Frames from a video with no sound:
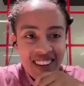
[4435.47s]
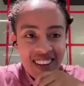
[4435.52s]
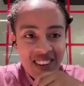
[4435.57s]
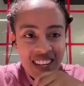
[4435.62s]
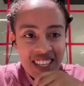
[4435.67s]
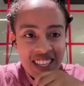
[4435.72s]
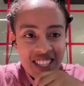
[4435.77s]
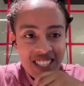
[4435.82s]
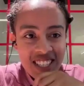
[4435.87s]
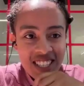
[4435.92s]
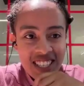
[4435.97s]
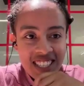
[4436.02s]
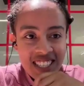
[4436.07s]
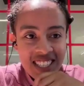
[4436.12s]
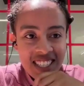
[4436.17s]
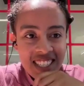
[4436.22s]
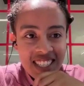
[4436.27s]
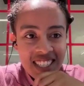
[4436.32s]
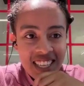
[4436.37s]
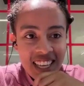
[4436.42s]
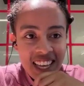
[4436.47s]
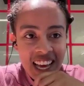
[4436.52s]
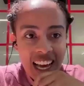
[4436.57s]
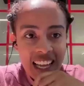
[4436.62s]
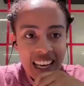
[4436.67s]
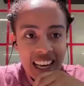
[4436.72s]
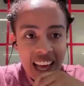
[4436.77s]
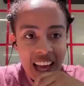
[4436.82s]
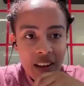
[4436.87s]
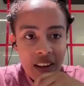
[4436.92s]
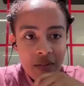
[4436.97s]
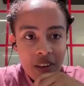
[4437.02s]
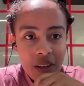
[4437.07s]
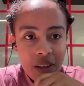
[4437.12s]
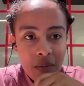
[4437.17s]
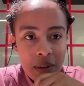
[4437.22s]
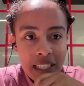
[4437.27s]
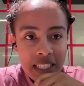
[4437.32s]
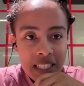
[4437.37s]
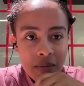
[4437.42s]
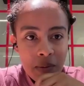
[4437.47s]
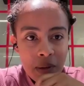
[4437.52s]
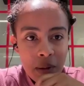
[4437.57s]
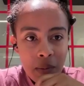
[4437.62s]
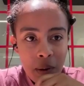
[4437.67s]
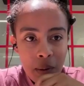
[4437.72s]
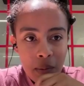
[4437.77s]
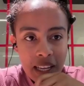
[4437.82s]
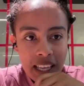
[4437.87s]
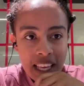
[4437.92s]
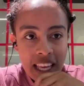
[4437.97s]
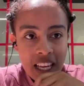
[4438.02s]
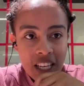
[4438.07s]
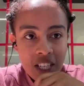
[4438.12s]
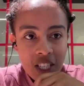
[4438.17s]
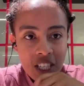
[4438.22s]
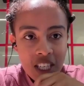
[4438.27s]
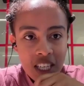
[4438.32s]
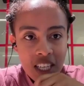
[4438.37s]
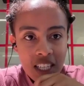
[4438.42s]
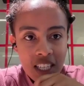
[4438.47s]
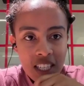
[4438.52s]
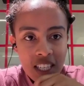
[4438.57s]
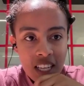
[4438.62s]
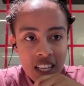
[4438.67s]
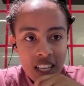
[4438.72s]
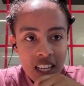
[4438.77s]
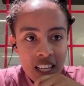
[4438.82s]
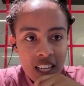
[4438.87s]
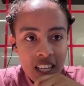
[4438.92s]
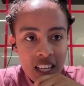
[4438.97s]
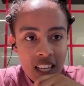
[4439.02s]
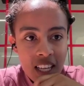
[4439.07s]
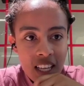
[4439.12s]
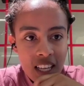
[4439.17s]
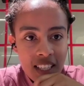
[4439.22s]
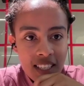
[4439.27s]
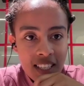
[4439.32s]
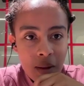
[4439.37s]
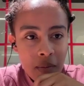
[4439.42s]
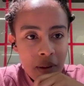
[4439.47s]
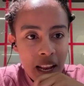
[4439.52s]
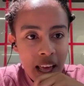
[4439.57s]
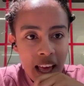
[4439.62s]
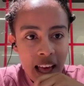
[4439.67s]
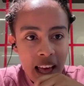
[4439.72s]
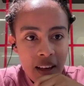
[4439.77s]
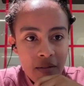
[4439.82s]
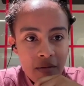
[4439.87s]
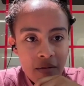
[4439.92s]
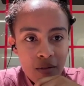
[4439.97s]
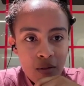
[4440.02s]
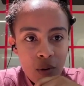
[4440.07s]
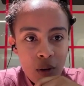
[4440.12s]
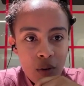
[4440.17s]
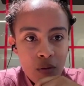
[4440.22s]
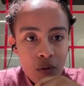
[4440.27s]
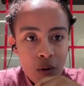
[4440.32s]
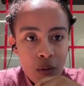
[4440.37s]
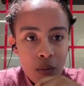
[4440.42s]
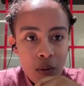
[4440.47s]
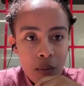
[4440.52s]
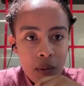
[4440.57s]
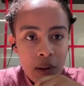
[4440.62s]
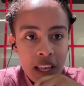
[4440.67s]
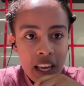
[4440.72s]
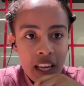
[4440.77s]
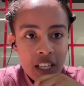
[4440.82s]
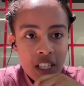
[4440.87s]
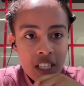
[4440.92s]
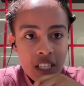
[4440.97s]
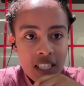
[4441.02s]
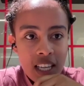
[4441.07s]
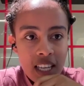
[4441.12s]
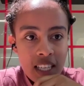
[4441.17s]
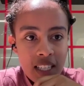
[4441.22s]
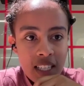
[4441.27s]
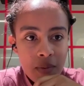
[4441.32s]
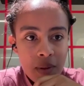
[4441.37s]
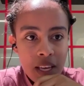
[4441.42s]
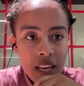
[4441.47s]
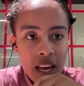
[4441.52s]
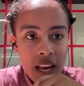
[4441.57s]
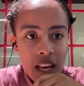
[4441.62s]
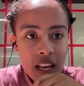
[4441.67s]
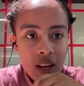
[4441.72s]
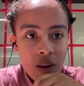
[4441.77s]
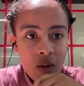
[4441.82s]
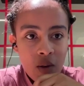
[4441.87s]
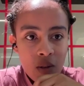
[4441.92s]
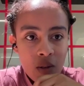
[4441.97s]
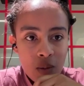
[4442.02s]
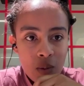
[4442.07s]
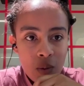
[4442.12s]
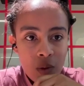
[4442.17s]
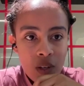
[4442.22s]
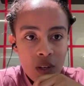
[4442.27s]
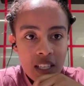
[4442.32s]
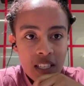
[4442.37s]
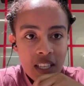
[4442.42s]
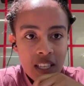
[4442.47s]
question is, can having multiple publication, example, I have 24 publications as PI, correspondent,